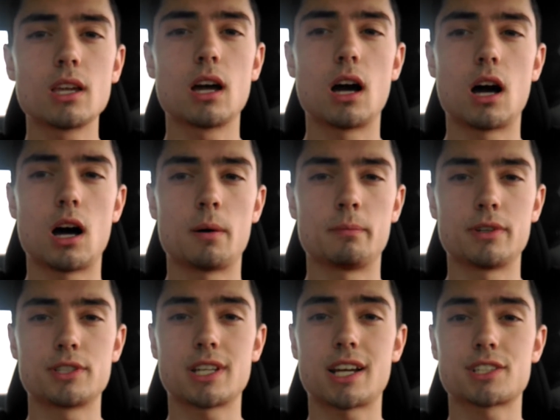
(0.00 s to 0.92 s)

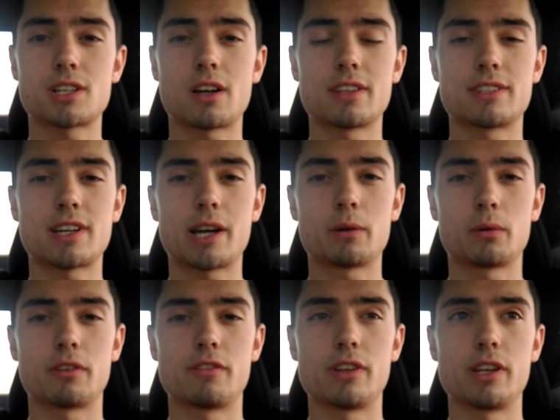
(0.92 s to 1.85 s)
as you guys saw in the title
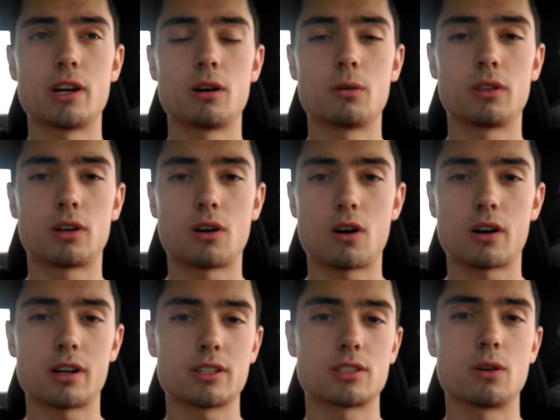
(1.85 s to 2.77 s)
of the video, the
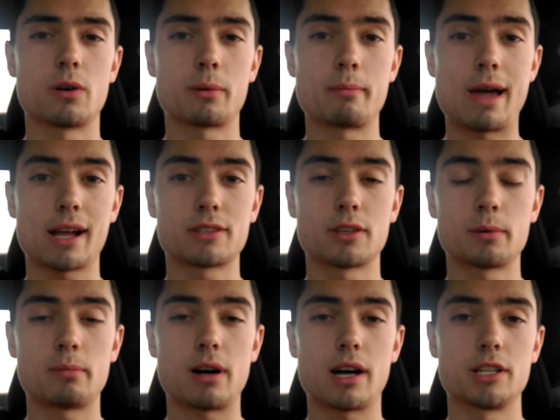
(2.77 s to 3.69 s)
car is going back to
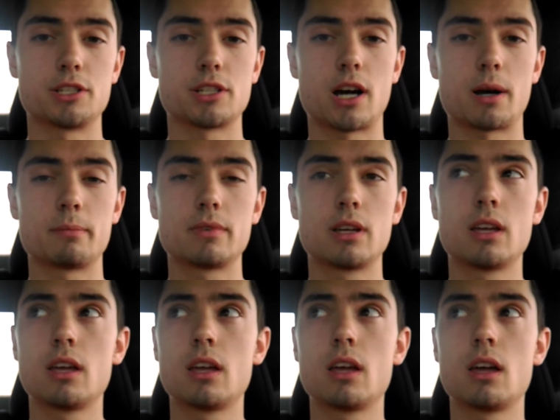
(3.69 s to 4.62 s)
the body shop,
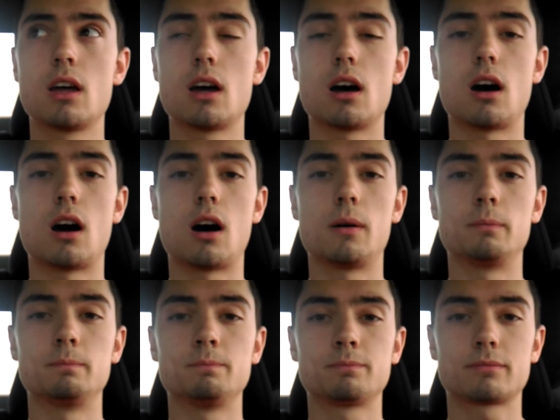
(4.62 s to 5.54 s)

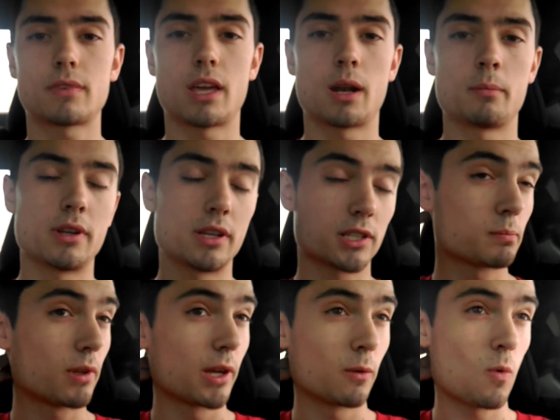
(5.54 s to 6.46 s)
and I'm going to
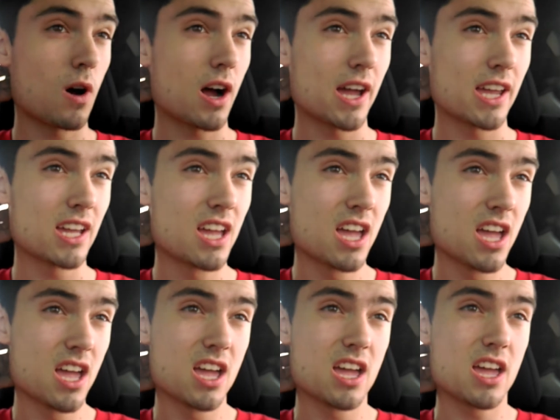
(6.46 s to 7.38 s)
explain why.
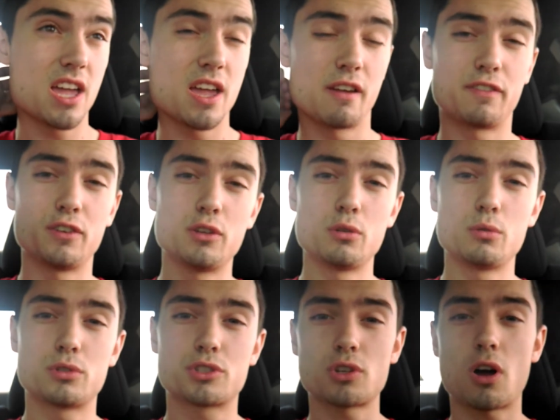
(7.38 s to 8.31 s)
If
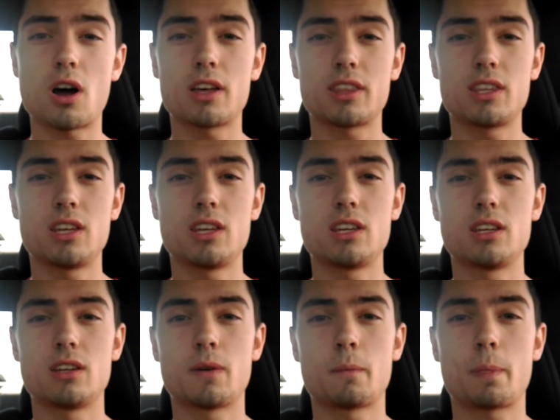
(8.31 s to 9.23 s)
you saw
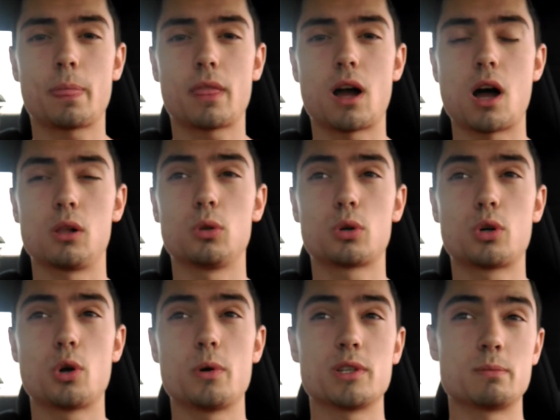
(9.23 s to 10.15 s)
the Look
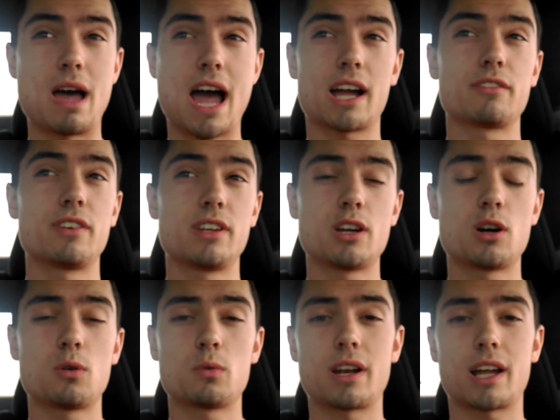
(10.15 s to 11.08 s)
Who Is Back
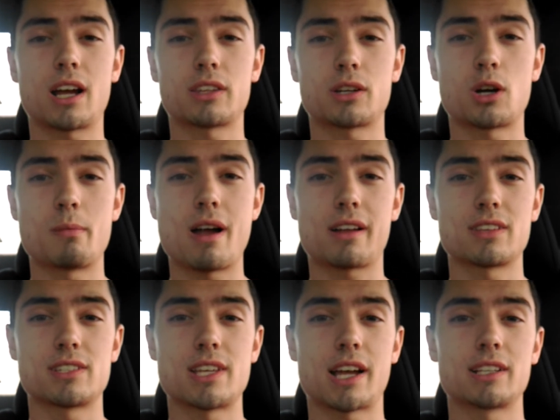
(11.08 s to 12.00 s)
video when I got the car back
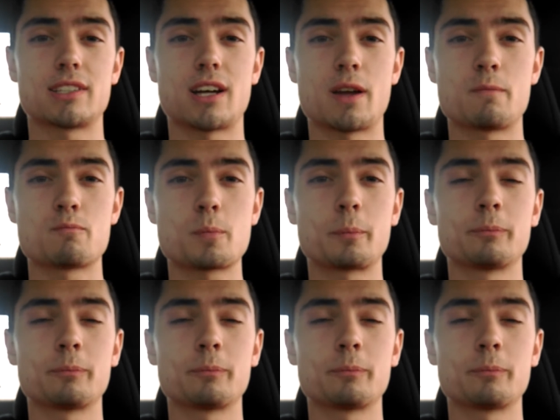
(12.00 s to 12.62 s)
the second time,